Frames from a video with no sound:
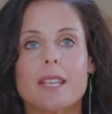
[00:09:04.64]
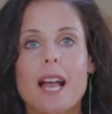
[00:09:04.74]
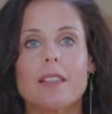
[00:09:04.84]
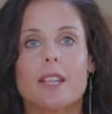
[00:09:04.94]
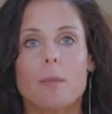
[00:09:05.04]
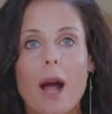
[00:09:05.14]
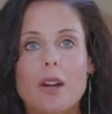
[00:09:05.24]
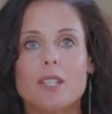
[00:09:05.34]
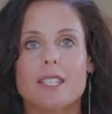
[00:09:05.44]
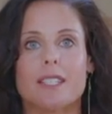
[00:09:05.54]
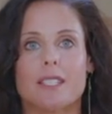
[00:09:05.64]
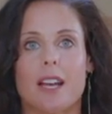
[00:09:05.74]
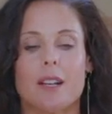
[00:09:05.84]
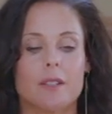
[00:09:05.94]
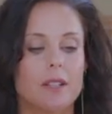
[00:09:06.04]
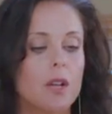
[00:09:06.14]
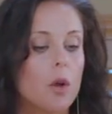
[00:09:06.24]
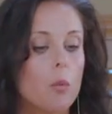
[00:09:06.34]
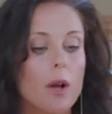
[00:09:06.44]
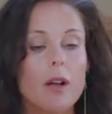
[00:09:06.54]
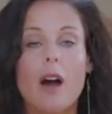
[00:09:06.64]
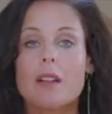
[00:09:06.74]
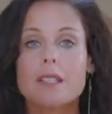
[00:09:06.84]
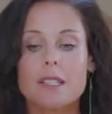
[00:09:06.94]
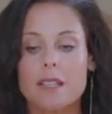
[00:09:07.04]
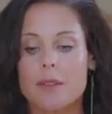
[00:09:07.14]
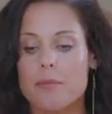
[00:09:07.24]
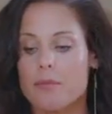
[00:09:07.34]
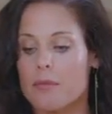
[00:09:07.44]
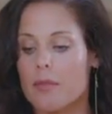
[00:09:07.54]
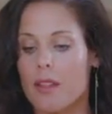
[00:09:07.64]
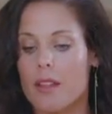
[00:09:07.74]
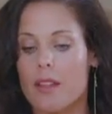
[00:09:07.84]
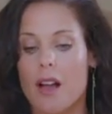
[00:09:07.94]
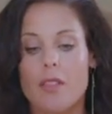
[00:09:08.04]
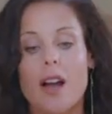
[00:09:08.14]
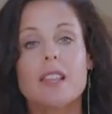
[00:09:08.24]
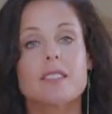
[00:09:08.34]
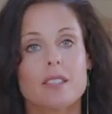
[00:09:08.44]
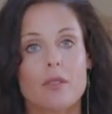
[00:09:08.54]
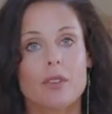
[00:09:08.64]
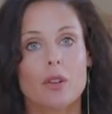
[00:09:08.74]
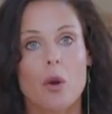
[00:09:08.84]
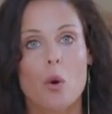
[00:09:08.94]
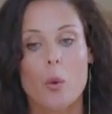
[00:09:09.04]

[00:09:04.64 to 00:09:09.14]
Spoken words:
a salad, Hippocrates style? Well, honestly, a lot of this stuff can go